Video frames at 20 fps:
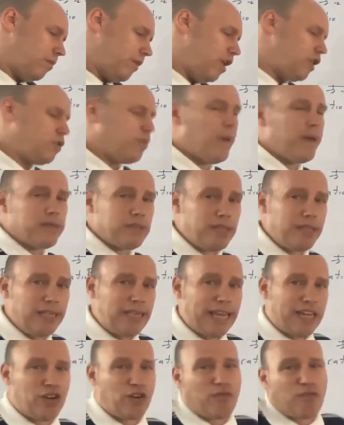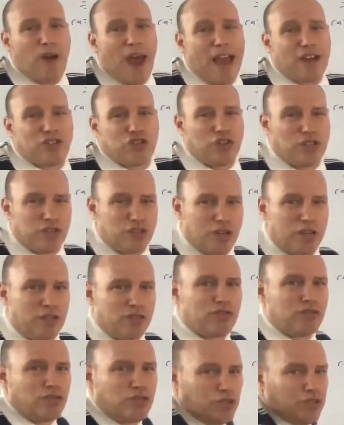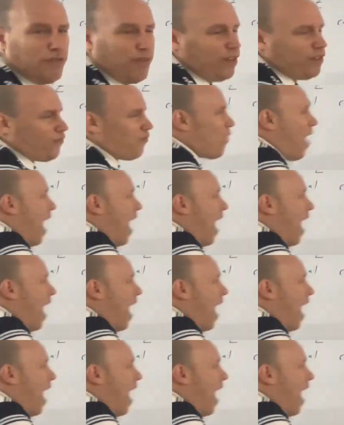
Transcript: It's basically like your fractions. It's